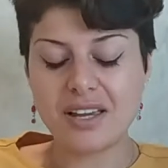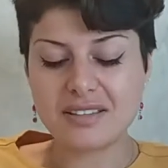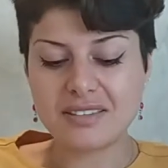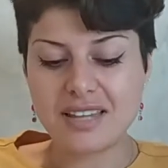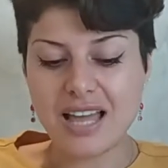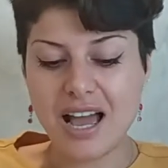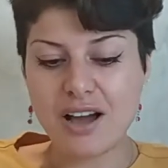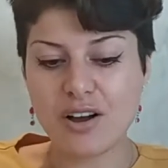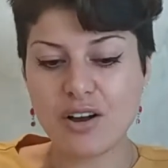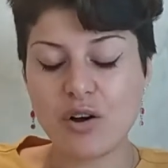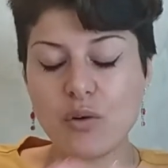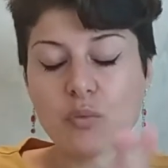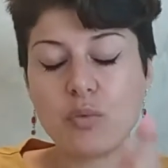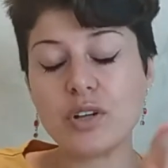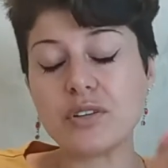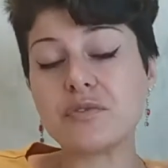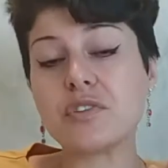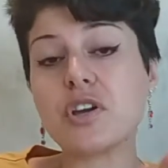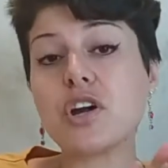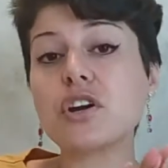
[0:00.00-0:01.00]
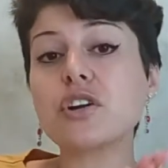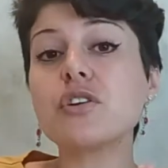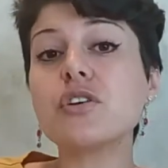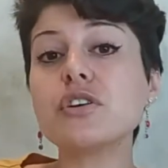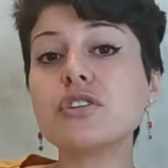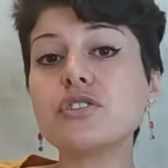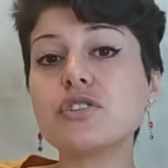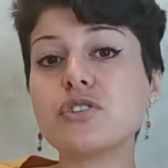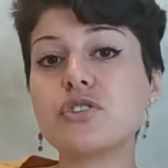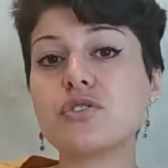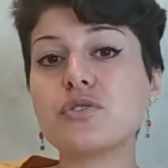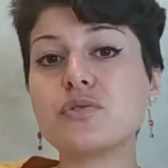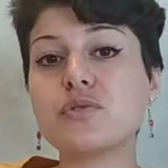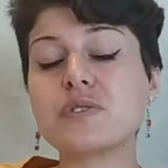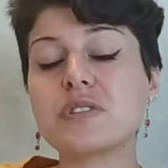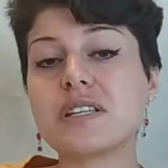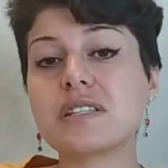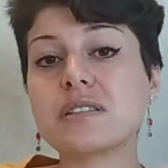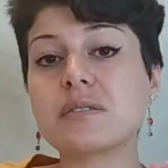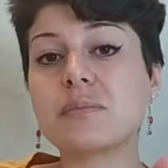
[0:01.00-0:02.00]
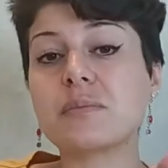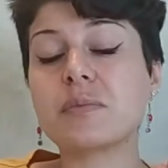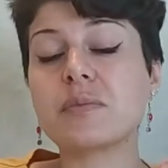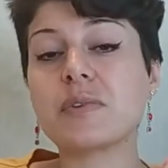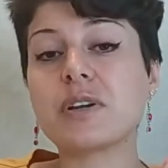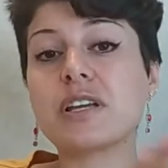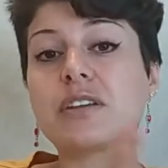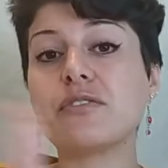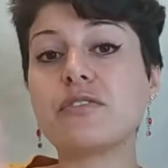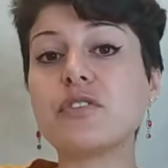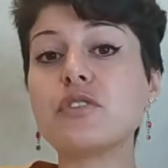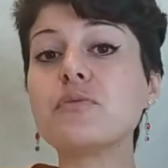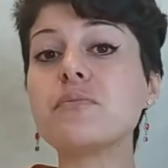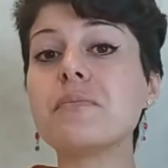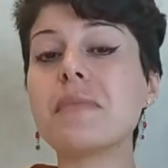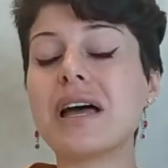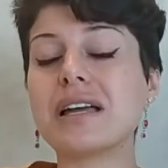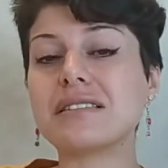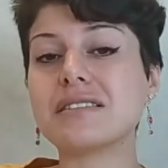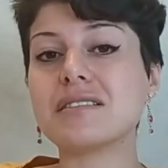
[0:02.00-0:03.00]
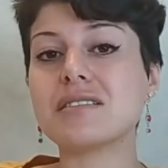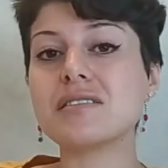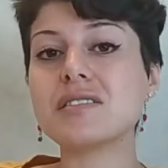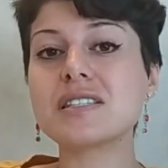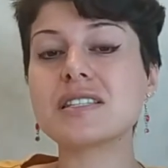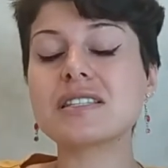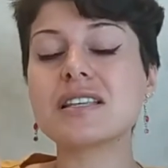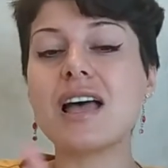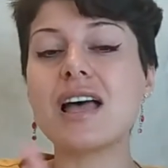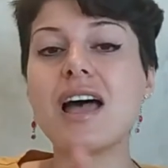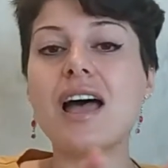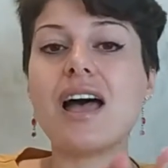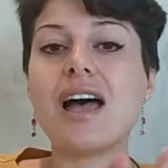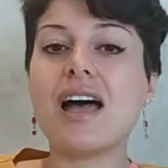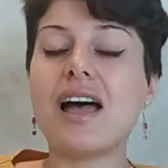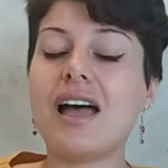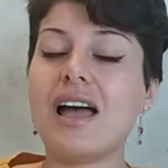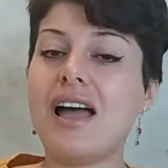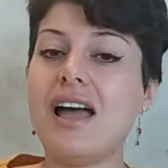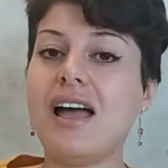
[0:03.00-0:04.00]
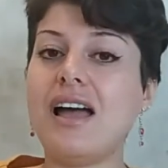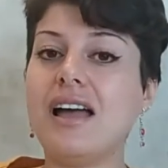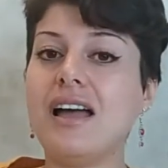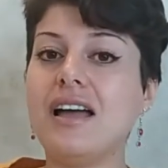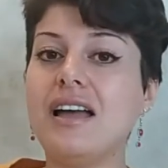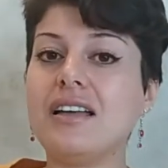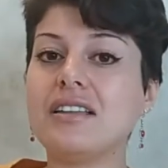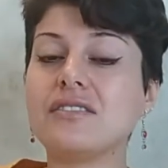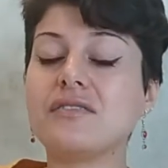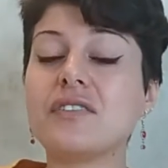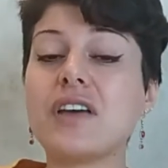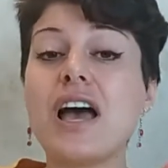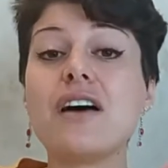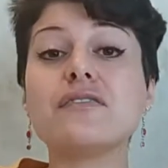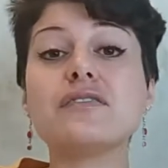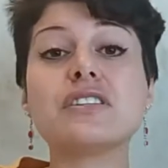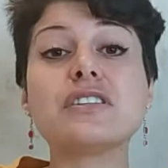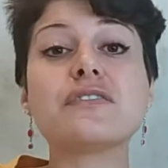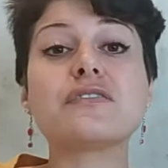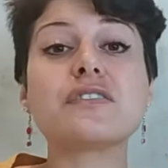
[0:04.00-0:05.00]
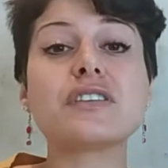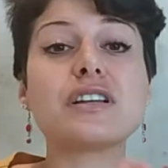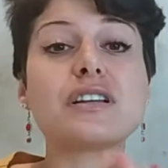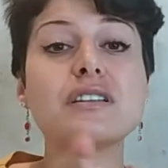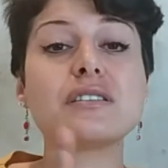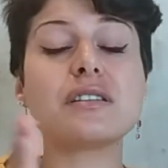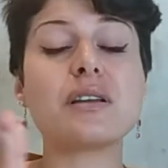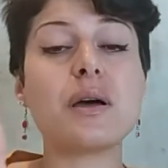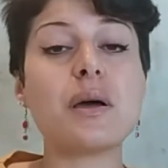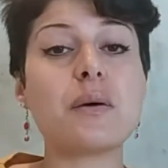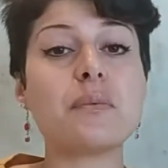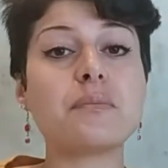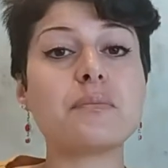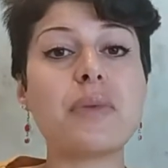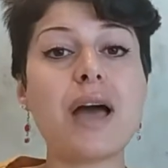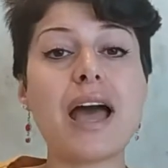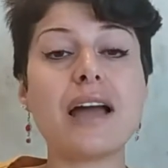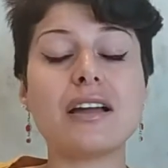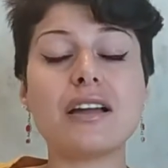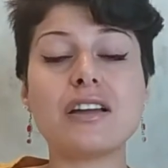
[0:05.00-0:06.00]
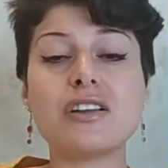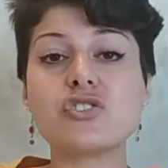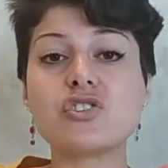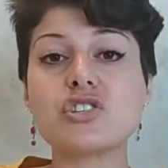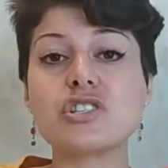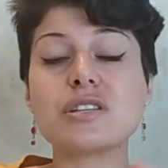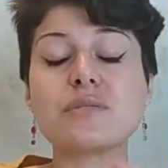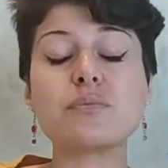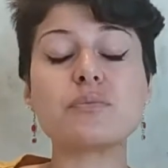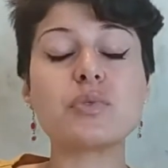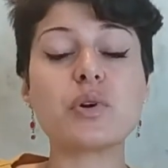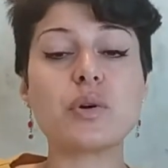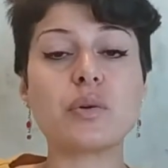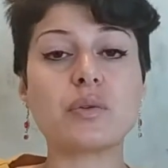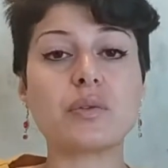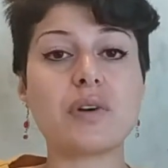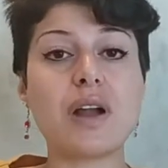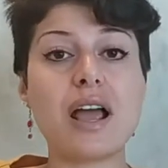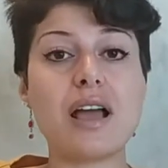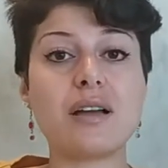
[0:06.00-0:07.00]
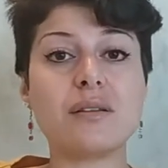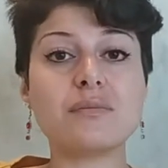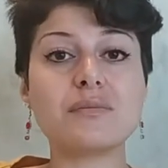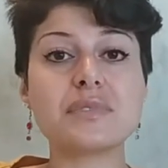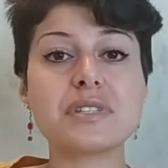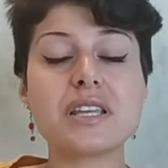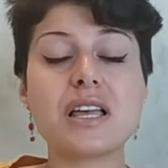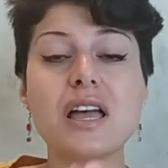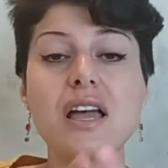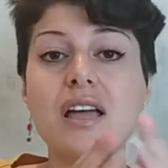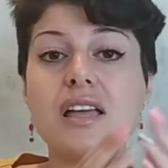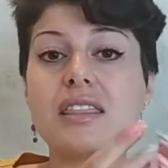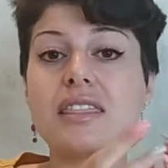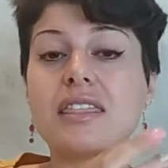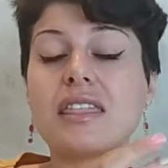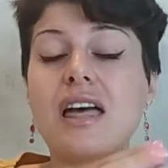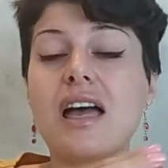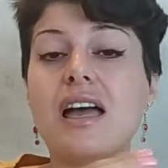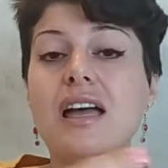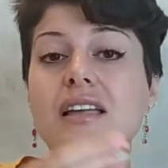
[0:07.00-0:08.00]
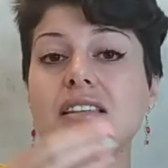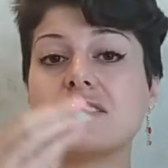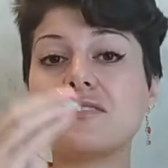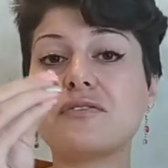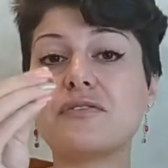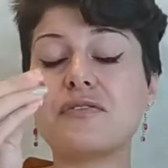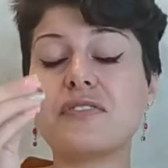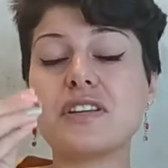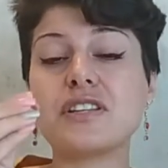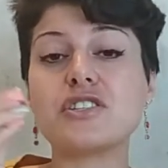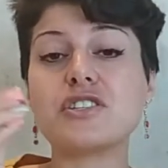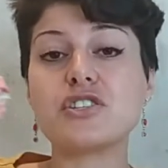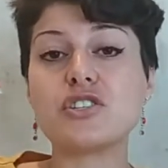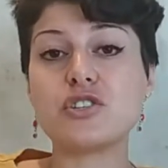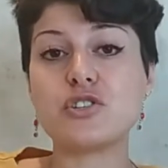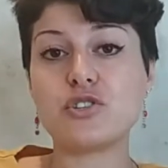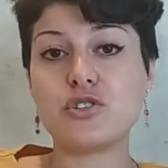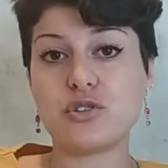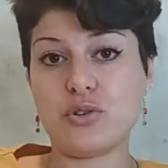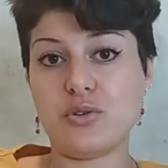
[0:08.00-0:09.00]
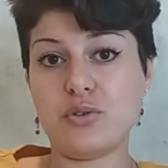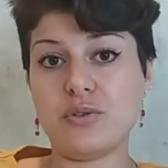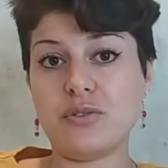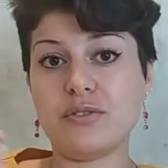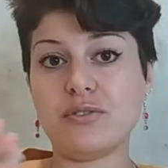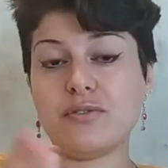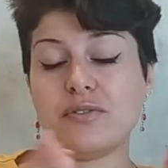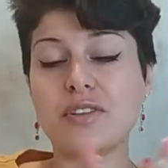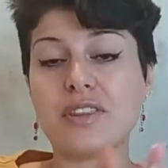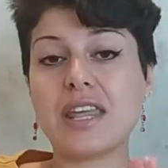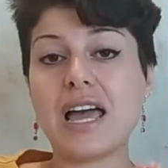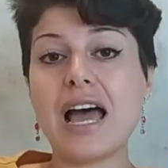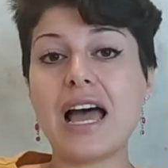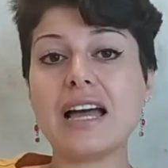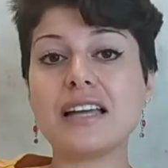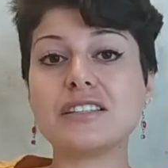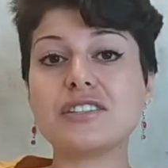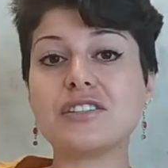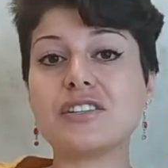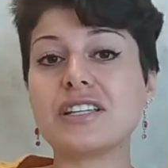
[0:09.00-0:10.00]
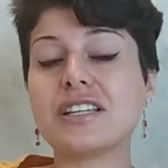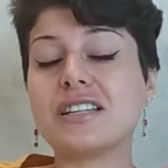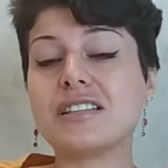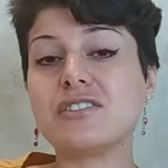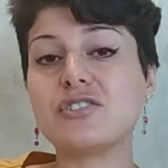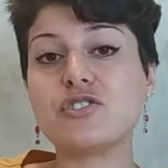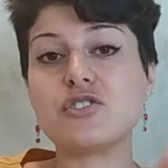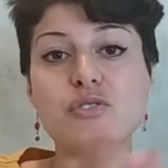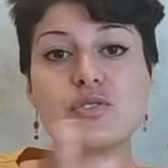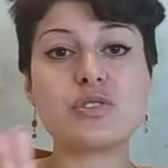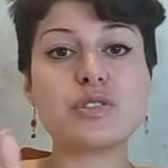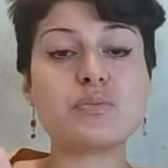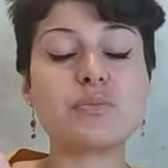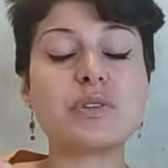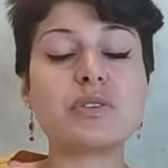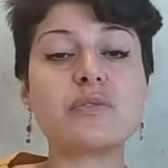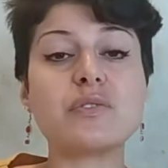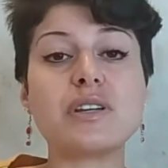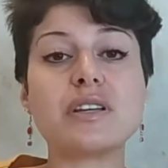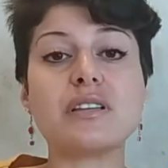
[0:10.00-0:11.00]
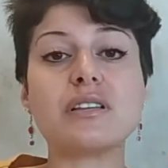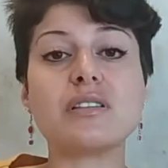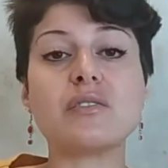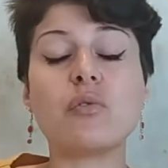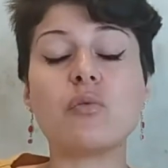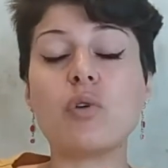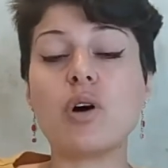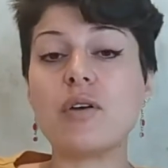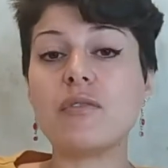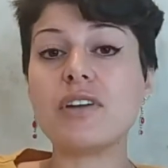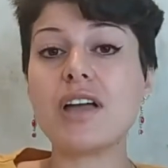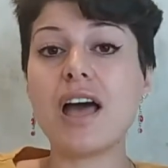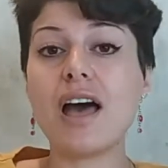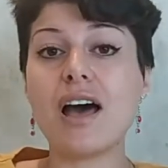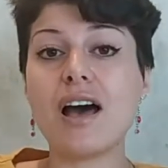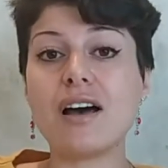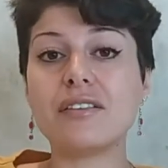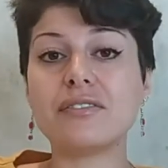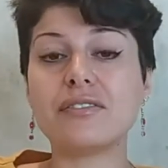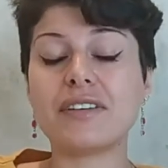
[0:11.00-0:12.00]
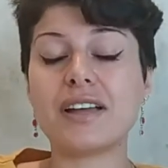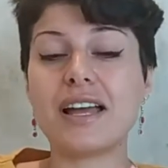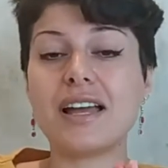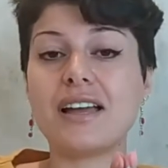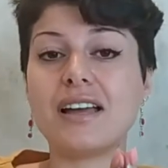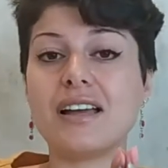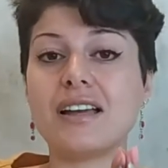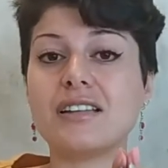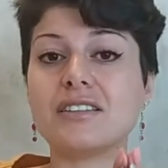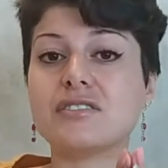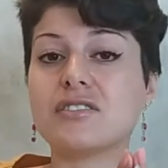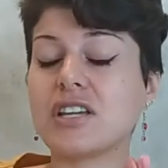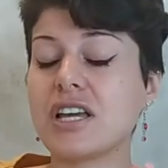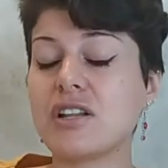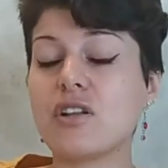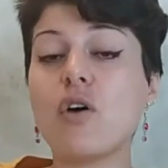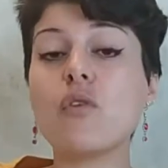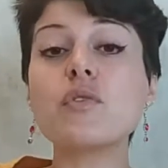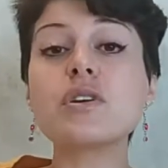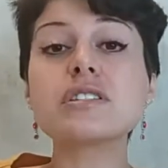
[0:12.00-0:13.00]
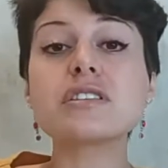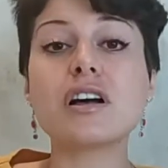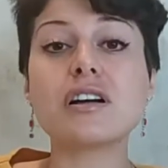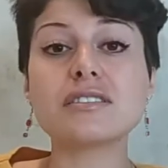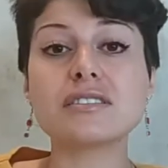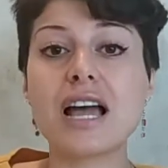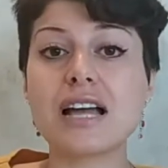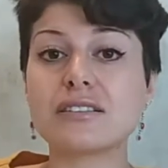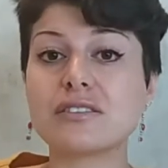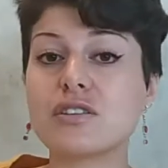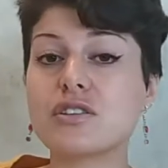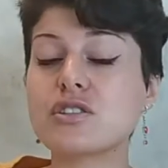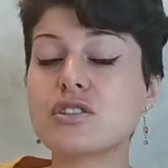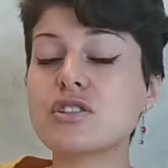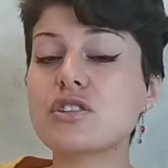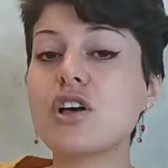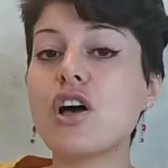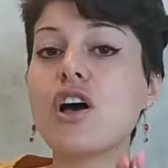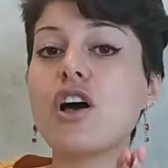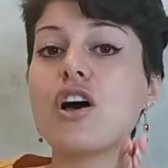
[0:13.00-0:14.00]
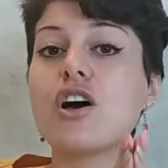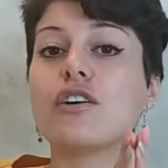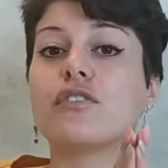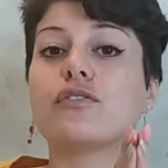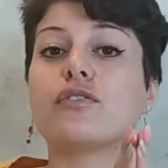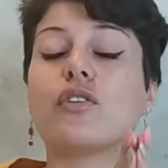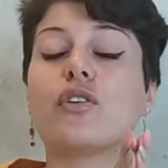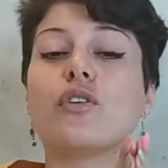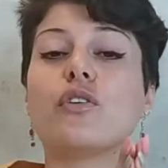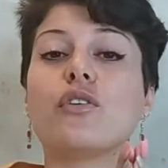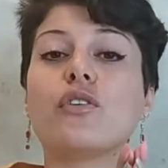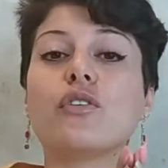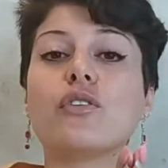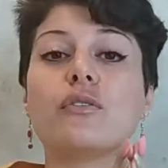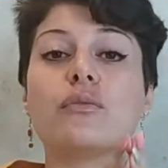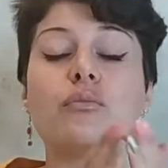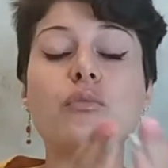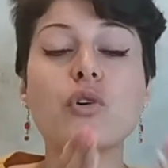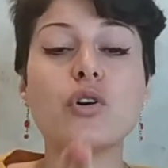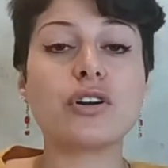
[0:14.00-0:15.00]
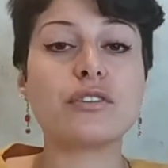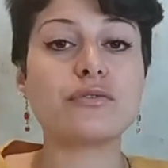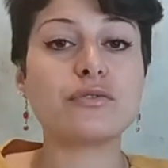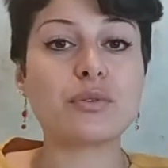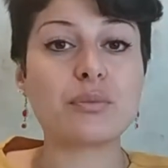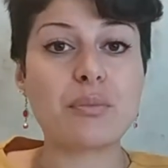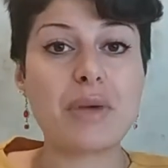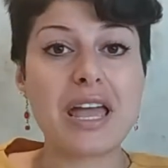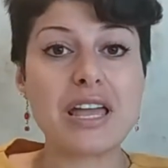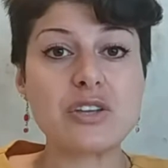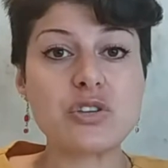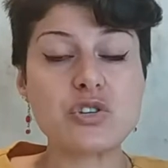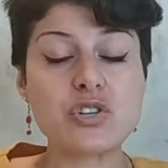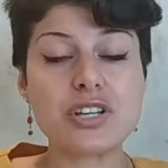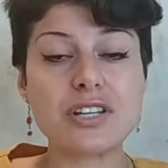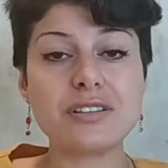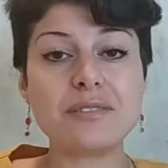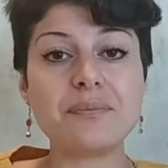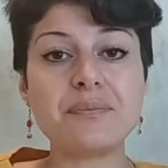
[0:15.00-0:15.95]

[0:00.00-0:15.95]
Now, what we are going to use is a few methods, and you have different packages and programs that fits you. For that, you can choose between what we have, and you can always contact us for more information.